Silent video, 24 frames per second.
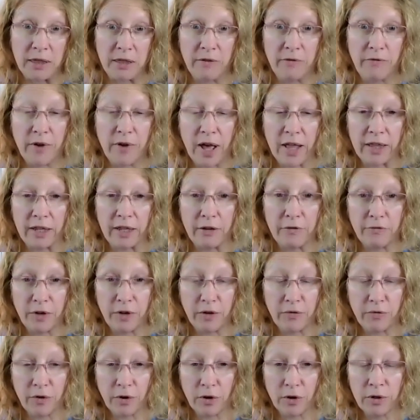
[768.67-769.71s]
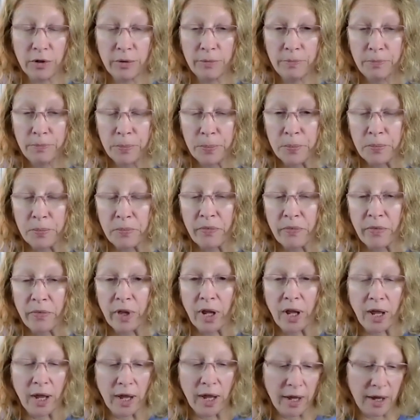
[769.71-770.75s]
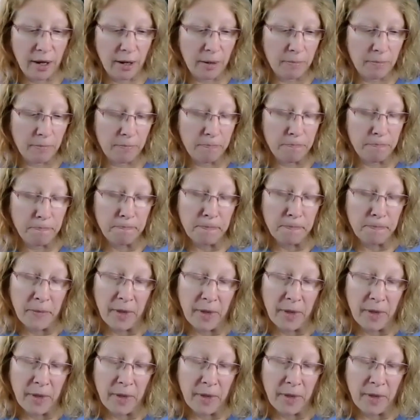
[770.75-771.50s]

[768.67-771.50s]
valley fever, and